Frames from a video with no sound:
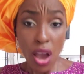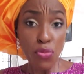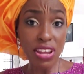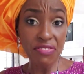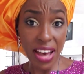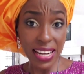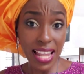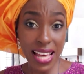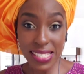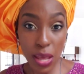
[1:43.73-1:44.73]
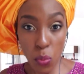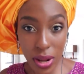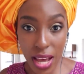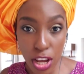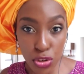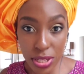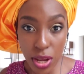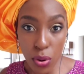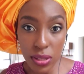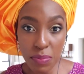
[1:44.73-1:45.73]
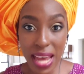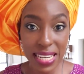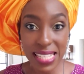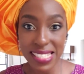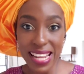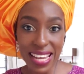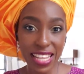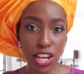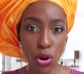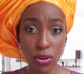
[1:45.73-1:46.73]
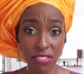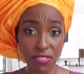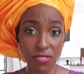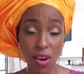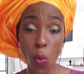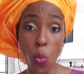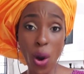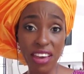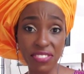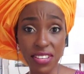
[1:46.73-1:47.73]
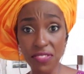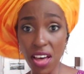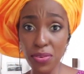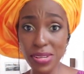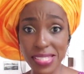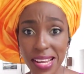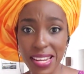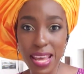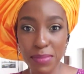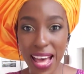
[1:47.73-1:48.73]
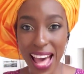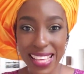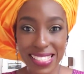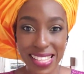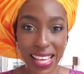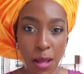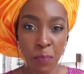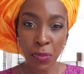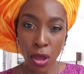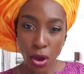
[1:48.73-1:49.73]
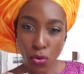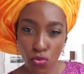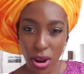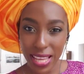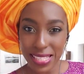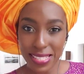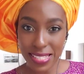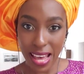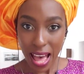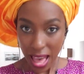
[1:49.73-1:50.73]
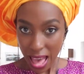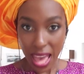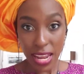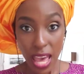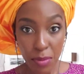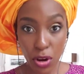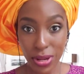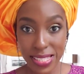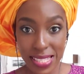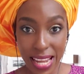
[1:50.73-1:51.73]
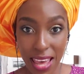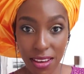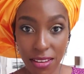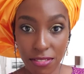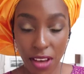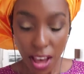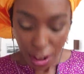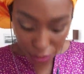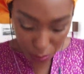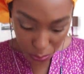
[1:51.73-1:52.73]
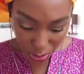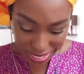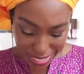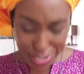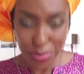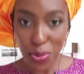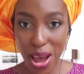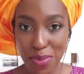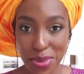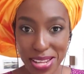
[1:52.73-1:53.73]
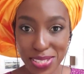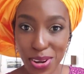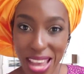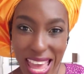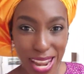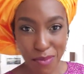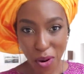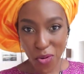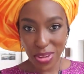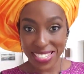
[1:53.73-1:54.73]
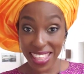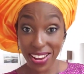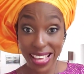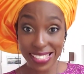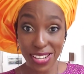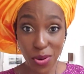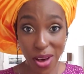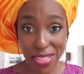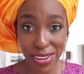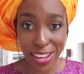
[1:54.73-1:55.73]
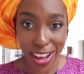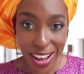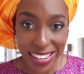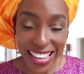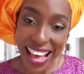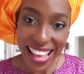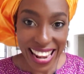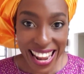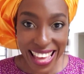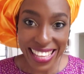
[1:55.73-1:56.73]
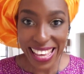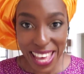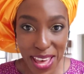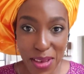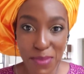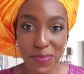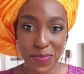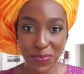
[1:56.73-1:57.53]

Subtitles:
revitalized a 100-year-old man and his 90-year-old wife to father a son named Isaac, raised an immigrant slave from prisoner to prime minister in a moment. There is no other God like him.